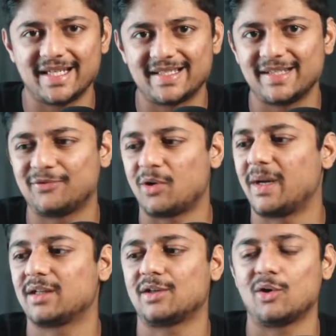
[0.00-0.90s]
easy
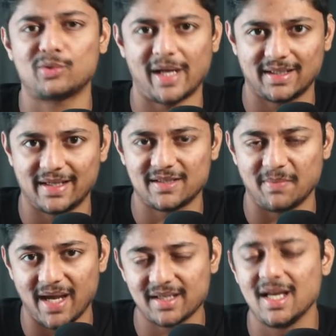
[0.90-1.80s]
format on how to analyze
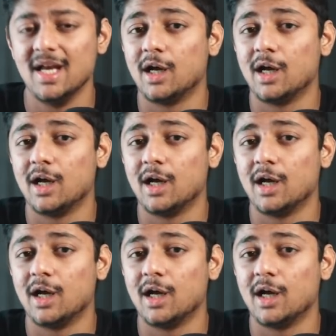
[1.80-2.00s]
banks.